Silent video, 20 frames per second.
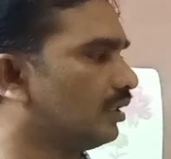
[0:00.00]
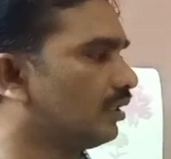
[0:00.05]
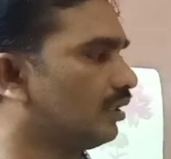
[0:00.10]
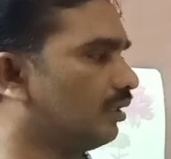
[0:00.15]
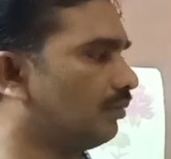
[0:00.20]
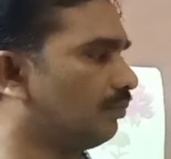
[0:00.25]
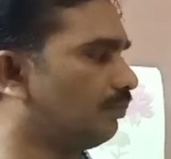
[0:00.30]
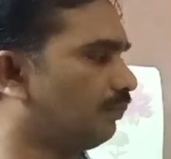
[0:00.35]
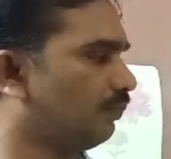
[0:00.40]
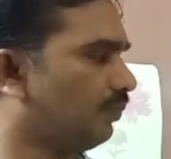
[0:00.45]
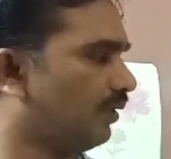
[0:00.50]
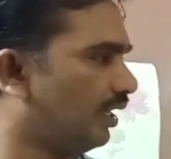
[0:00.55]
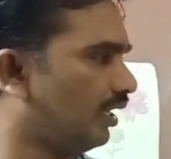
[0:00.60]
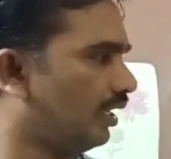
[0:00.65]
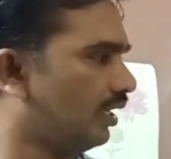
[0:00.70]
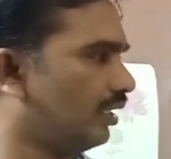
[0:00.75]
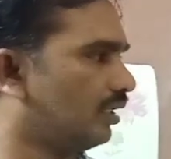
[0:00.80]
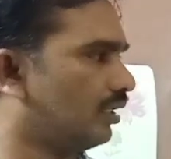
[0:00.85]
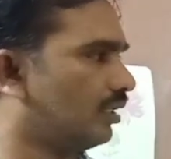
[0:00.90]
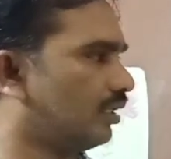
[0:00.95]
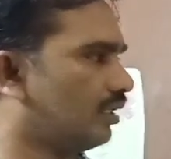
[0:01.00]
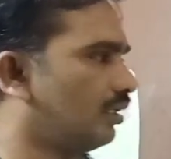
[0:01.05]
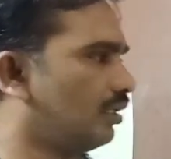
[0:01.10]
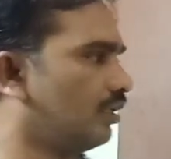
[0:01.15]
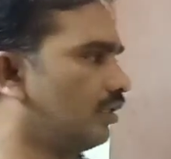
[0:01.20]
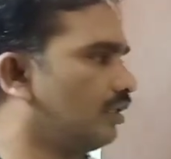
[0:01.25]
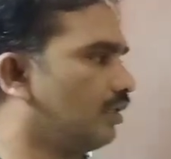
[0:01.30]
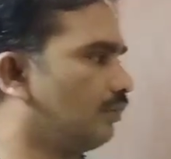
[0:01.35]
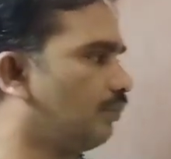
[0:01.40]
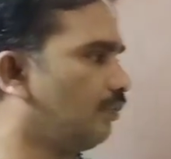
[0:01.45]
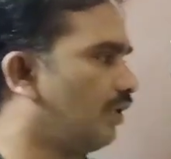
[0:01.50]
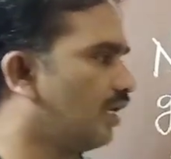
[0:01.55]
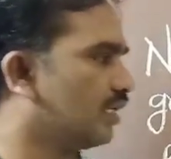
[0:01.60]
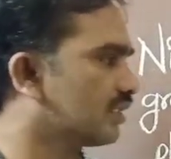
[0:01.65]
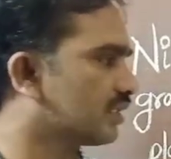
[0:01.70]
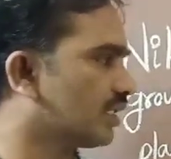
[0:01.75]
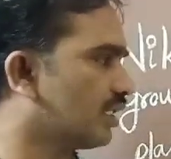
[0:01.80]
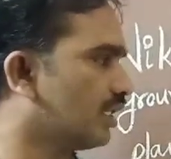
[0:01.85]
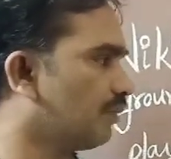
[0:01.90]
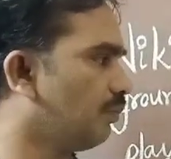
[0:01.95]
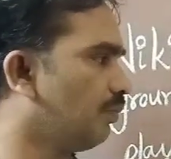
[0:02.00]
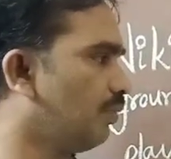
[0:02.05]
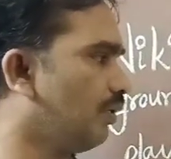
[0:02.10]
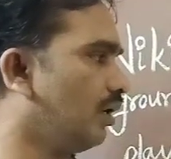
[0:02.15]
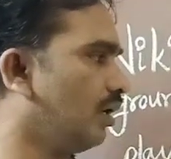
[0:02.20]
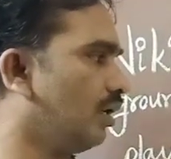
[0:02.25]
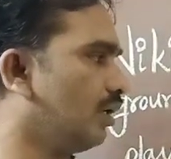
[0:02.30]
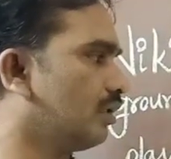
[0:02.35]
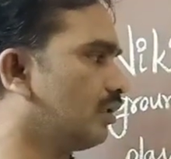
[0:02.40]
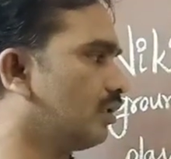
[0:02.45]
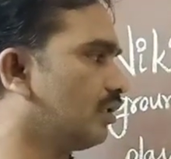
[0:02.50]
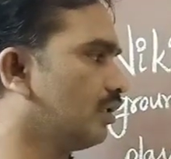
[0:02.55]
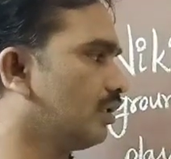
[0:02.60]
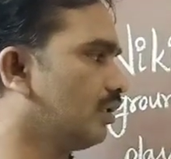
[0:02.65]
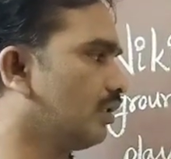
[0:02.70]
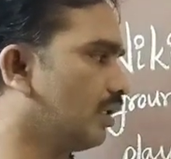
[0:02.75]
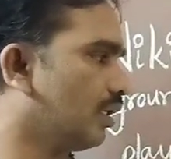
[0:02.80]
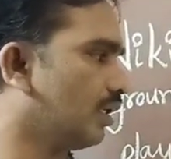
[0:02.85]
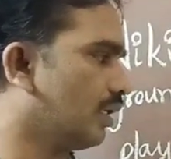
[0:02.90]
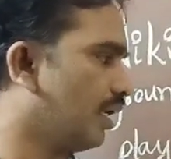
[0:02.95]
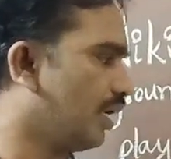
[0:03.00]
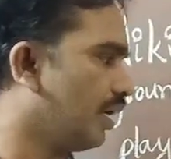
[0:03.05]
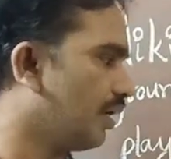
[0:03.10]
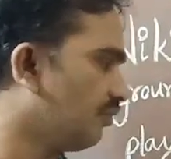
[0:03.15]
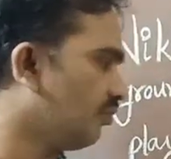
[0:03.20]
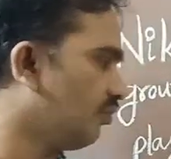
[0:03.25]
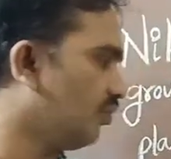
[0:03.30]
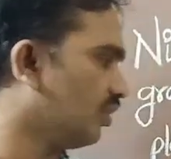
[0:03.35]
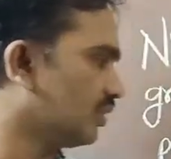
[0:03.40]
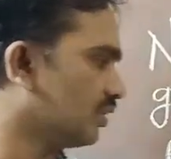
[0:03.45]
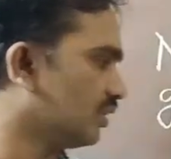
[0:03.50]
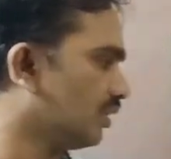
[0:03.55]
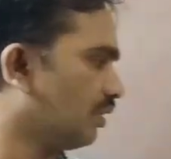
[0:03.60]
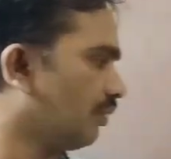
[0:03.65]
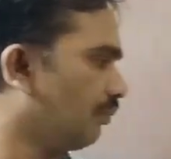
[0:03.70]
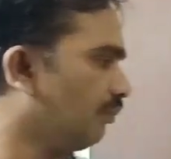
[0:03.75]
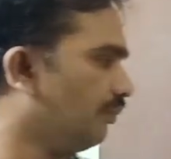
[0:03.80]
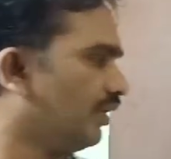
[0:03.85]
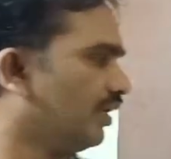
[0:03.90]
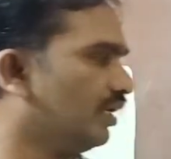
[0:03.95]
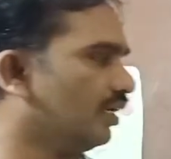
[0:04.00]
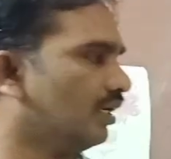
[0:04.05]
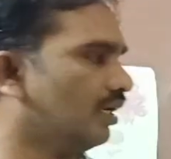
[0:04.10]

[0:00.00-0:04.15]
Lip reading: The basketball. The game was in the in